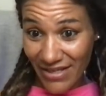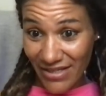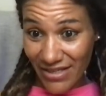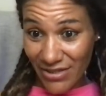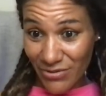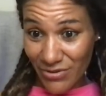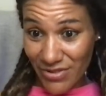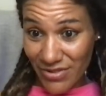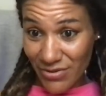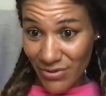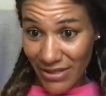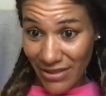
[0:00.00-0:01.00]
He cooks
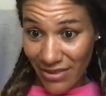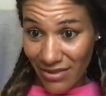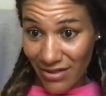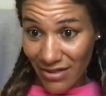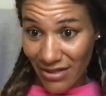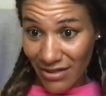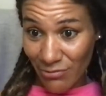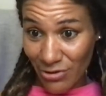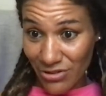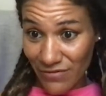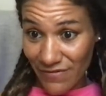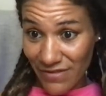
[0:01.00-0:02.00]
so healthy. I want
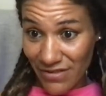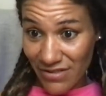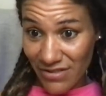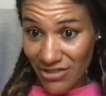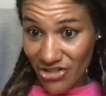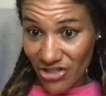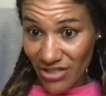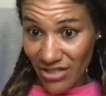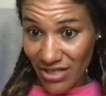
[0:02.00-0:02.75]
to visit his kitchen.